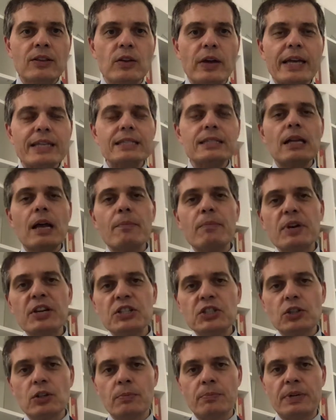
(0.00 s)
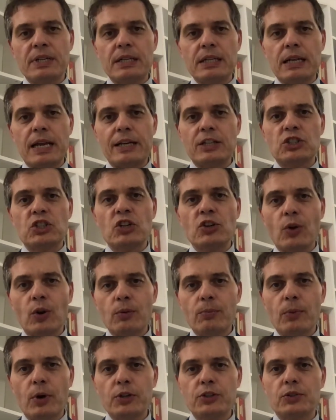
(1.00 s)
established company like General
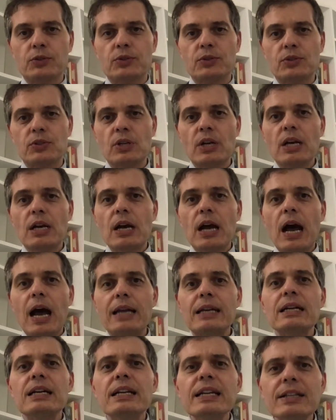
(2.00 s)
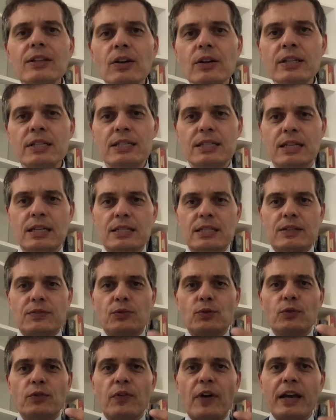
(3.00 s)
Motors had little incentive to
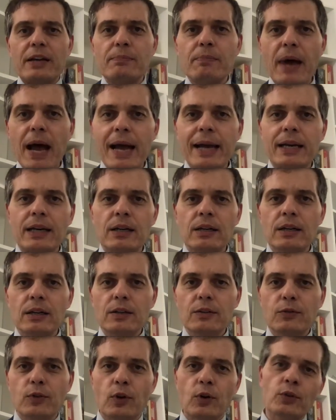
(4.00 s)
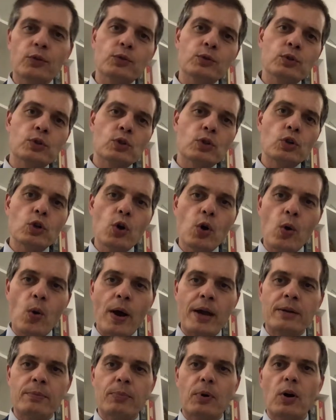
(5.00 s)
fight back for those
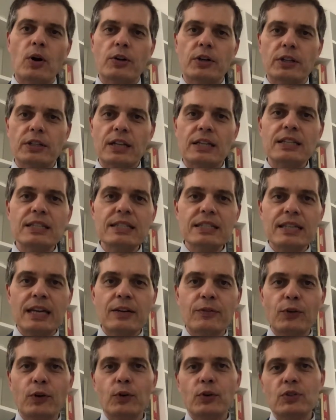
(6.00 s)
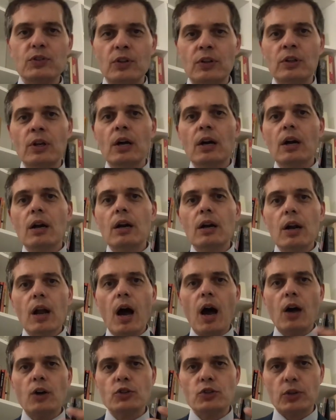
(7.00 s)
low-end products and instead focused on
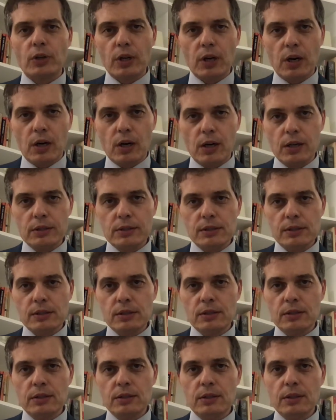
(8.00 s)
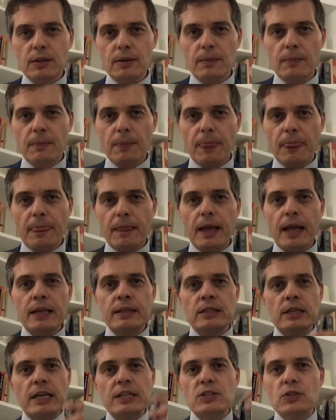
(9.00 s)
larger cars and
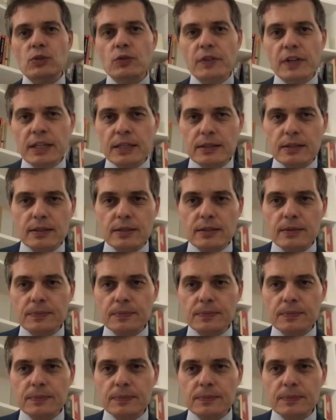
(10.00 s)
SUVs.